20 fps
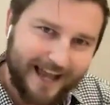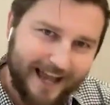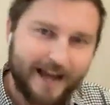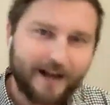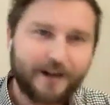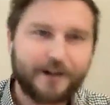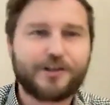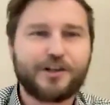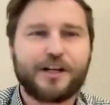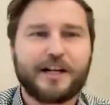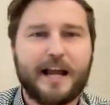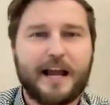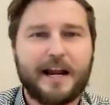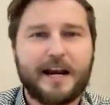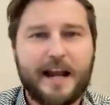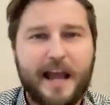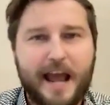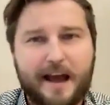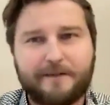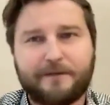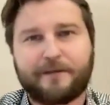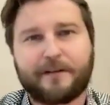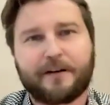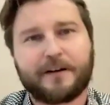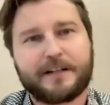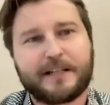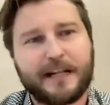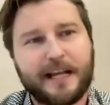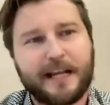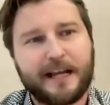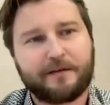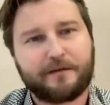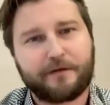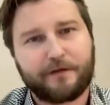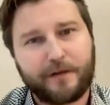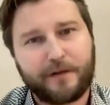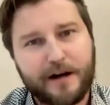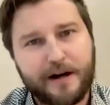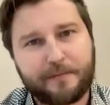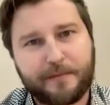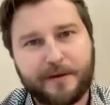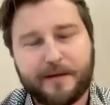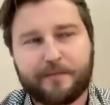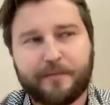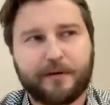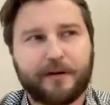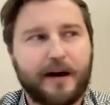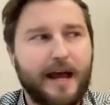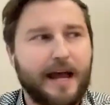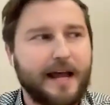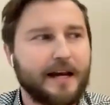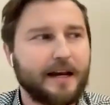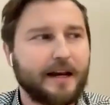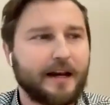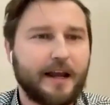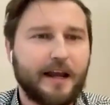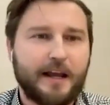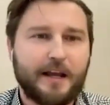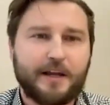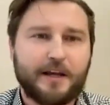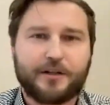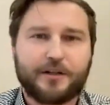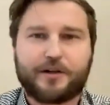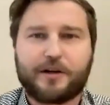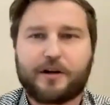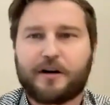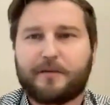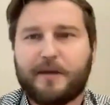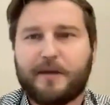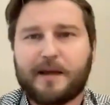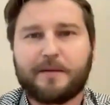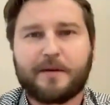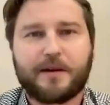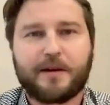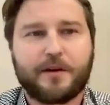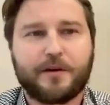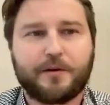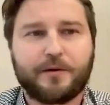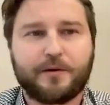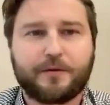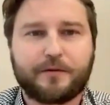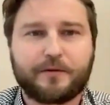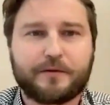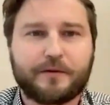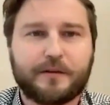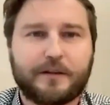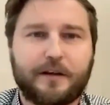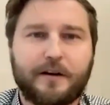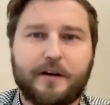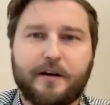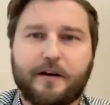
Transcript: energy and effort to get in front of people. And yeah. sure, maybe you you